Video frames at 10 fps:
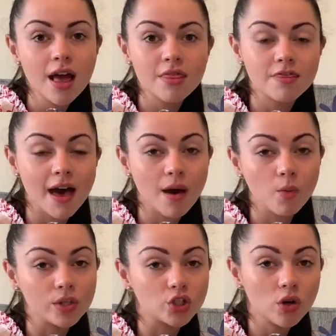that
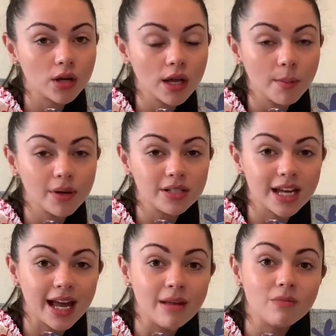when talking about
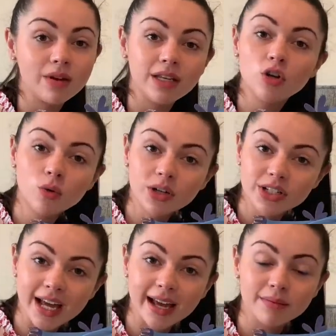time, we know our
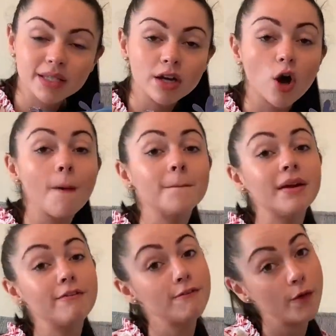times that come
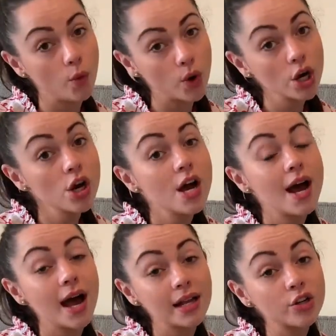before
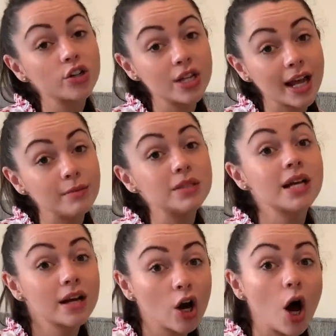and our times
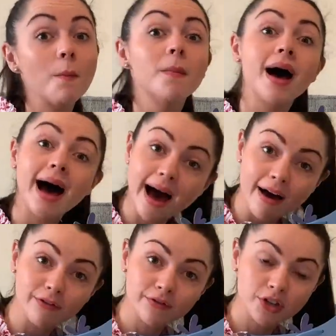that come
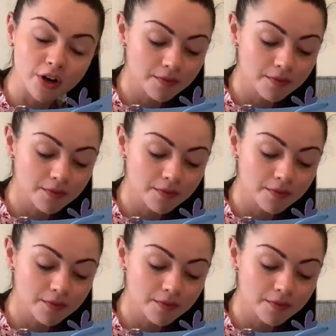after.